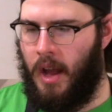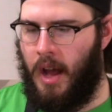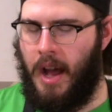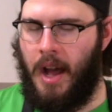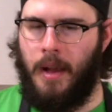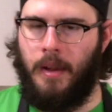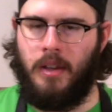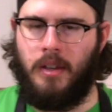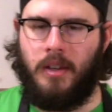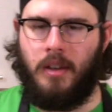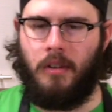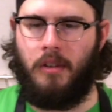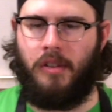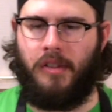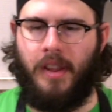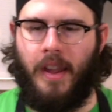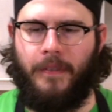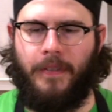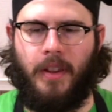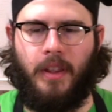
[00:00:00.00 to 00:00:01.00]
Uh,
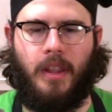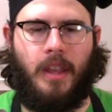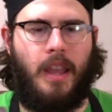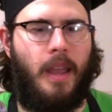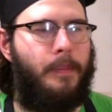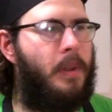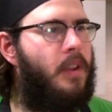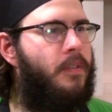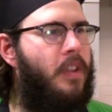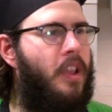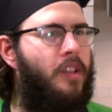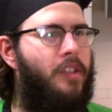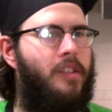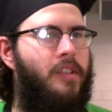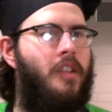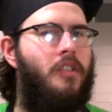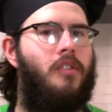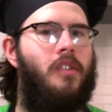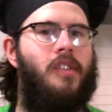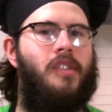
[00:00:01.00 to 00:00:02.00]
there's definitely a bit of a
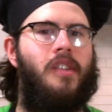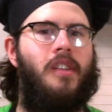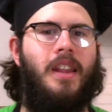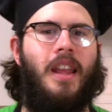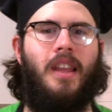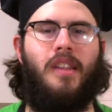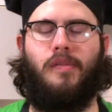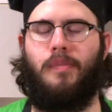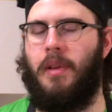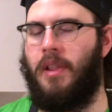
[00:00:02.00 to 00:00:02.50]
citrusy taste,